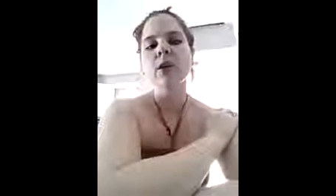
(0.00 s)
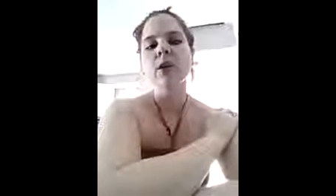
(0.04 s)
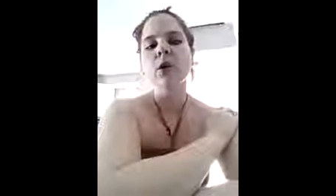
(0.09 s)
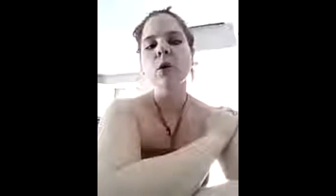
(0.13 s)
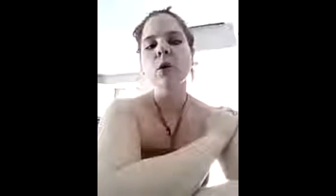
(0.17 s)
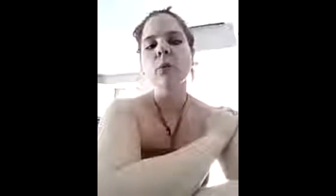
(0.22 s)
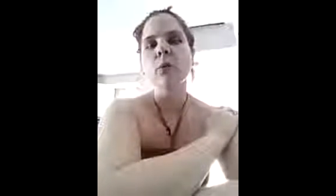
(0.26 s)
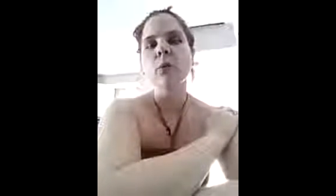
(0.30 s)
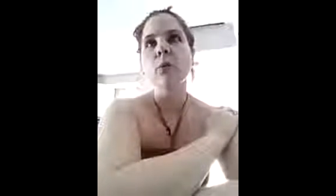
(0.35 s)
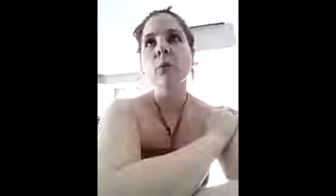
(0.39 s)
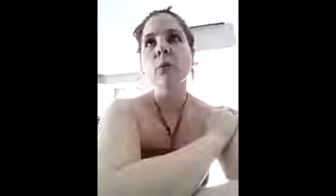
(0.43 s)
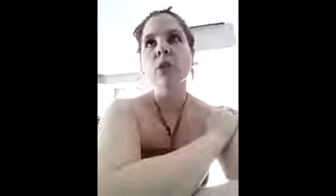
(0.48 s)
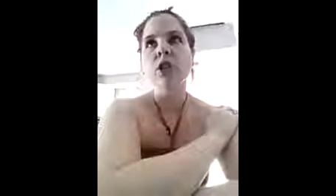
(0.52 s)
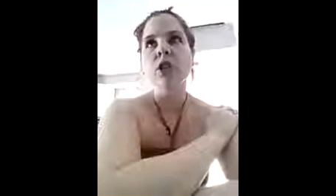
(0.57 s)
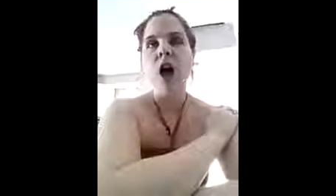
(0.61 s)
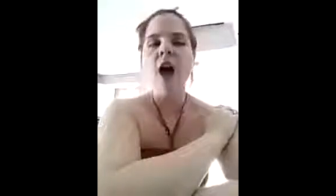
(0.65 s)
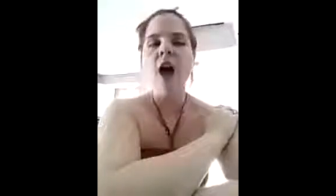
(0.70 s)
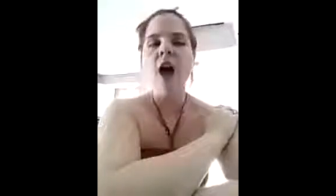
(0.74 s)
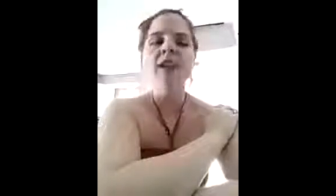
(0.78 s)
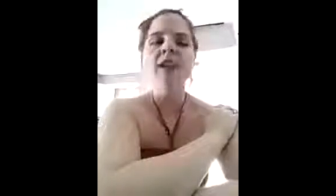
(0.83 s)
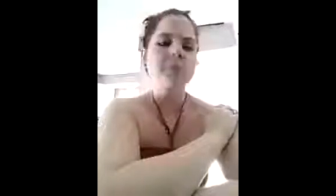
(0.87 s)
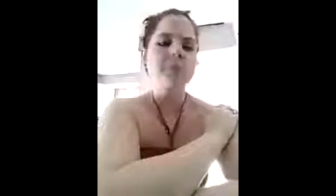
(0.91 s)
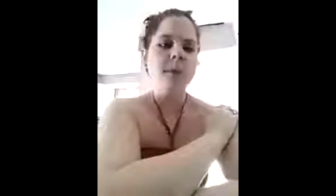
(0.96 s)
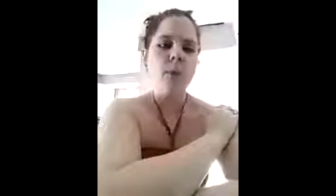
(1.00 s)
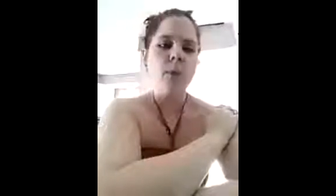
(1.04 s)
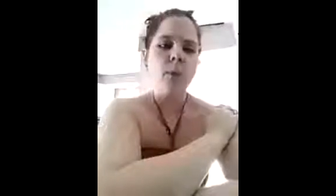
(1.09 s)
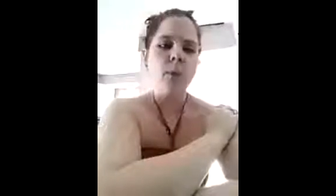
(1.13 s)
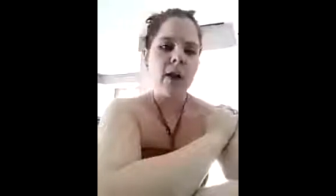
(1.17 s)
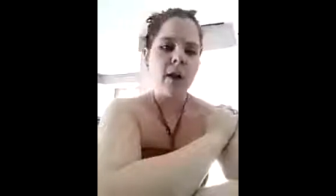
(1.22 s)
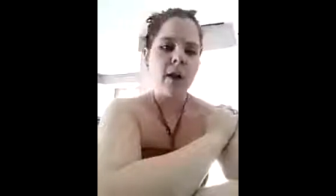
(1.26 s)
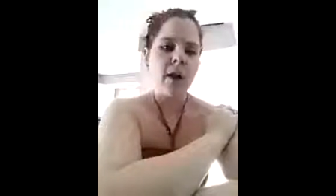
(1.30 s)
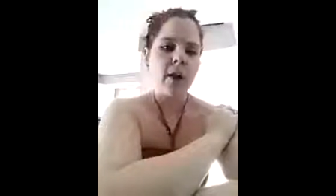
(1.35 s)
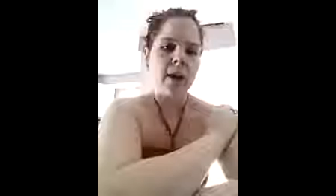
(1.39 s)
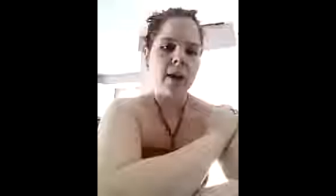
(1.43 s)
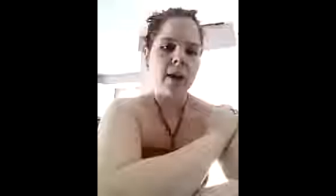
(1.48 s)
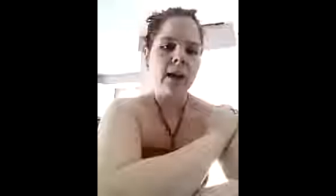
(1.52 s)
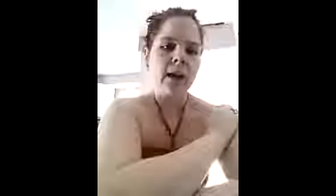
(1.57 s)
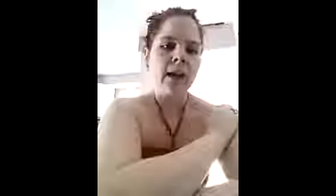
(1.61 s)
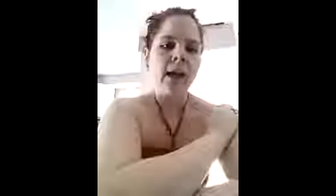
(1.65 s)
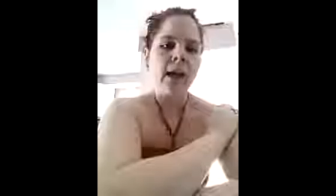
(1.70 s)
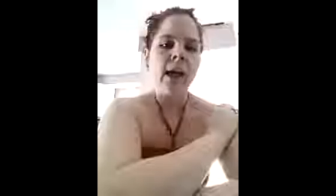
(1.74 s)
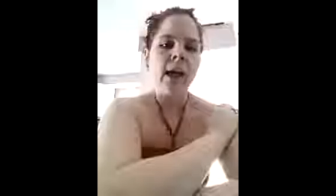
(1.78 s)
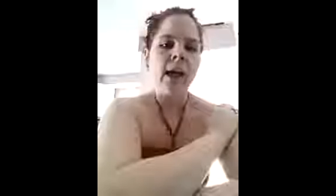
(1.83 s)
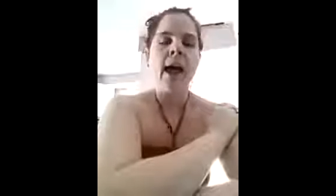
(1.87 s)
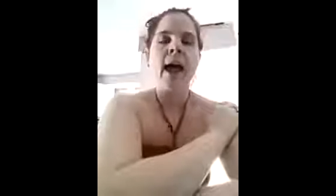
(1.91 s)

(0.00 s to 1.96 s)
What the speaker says: We're taught to be wary.